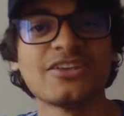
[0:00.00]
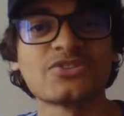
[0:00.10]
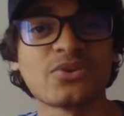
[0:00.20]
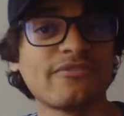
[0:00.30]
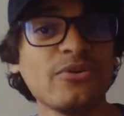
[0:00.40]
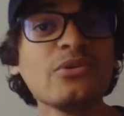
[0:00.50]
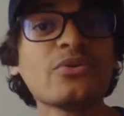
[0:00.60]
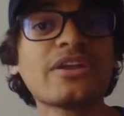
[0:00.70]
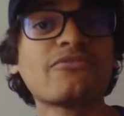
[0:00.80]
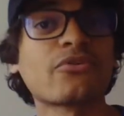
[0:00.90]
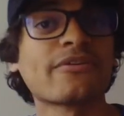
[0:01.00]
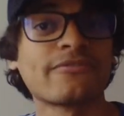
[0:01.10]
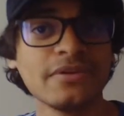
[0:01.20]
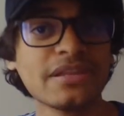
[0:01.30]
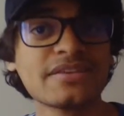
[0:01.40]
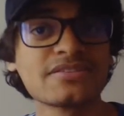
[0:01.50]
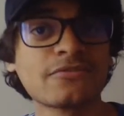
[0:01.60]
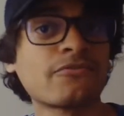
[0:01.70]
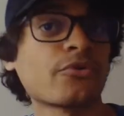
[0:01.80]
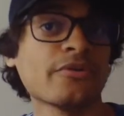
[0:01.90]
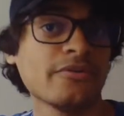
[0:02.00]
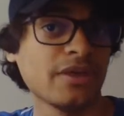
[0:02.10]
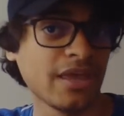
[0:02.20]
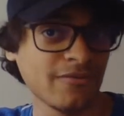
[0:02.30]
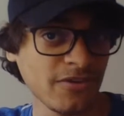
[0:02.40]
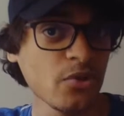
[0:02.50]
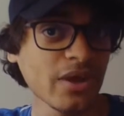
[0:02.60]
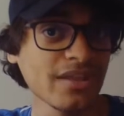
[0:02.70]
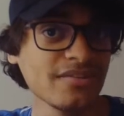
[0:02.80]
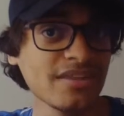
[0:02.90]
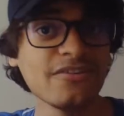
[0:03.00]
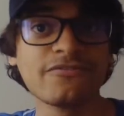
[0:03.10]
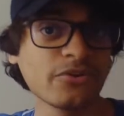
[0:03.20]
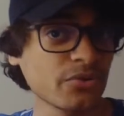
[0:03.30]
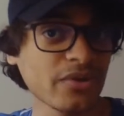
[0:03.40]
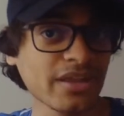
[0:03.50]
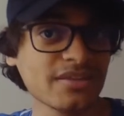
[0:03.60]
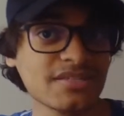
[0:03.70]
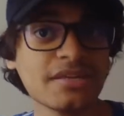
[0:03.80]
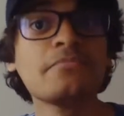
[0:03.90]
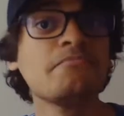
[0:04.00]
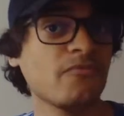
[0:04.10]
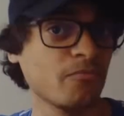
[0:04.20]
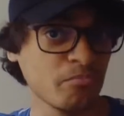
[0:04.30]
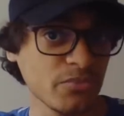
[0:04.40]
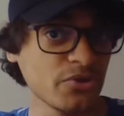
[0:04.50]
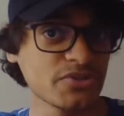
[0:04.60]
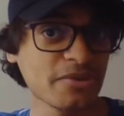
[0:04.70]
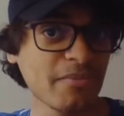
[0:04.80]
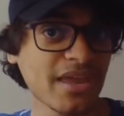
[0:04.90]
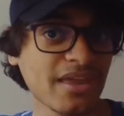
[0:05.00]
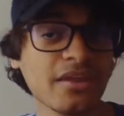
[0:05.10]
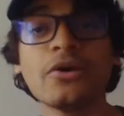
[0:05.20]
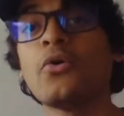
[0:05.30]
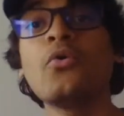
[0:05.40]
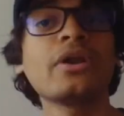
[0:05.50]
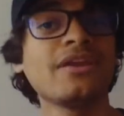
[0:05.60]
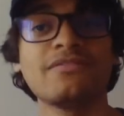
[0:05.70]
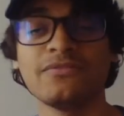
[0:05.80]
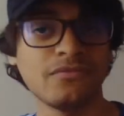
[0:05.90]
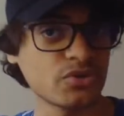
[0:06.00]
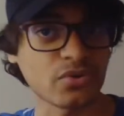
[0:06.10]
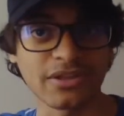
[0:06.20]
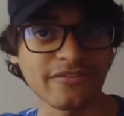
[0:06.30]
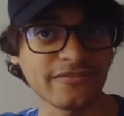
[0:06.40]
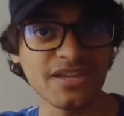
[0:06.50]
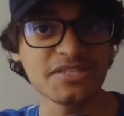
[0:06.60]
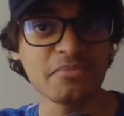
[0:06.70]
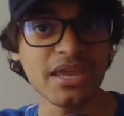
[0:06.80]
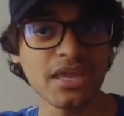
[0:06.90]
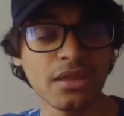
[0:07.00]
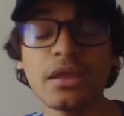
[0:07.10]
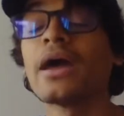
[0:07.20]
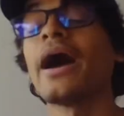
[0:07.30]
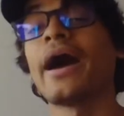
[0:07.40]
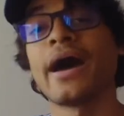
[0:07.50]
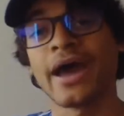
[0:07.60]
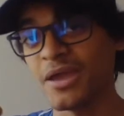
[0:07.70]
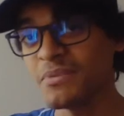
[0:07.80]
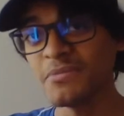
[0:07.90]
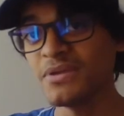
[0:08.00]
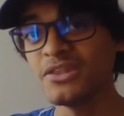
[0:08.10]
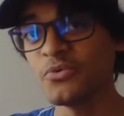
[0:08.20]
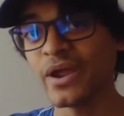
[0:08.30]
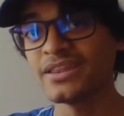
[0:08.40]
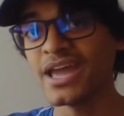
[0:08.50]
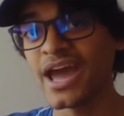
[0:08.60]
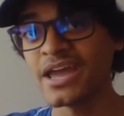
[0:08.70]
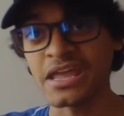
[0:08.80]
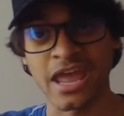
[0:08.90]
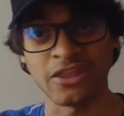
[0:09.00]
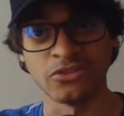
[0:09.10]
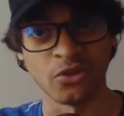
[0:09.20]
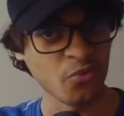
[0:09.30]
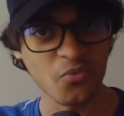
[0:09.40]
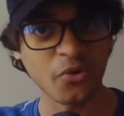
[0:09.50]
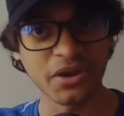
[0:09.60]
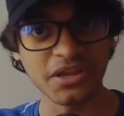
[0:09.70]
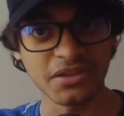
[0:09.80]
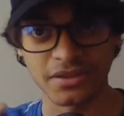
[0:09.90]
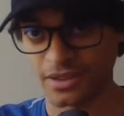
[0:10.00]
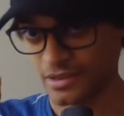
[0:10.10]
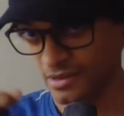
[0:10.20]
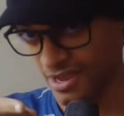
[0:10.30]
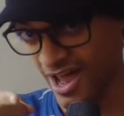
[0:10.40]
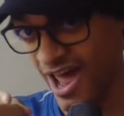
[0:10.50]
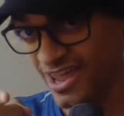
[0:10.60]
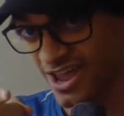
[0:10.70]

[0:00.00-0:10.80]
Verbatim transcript: if you're looking for a freelancer for video editing, photo editing, music making, or even visual effects making, I might be the right guy, and don't worry, I got you